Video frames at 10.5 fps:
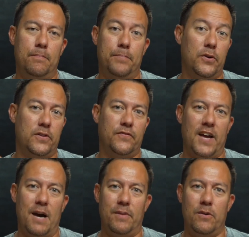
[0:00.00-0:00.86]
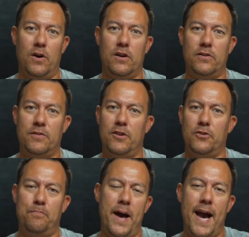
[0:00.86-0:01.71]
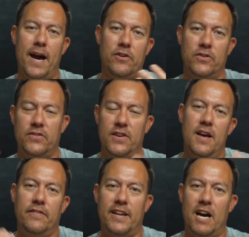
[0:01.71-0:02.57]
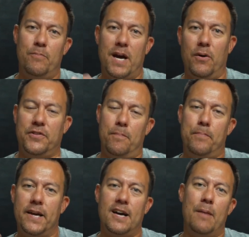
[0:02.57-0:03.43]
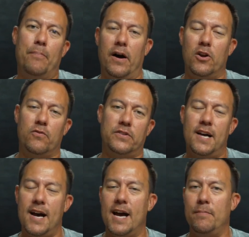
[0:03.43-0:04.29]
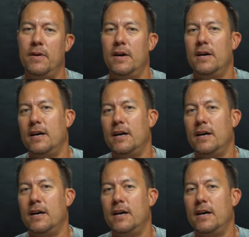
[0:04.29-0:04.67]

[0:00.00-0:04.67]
Buddhist family, what are some of those patterns that I would be able to pick up on over time,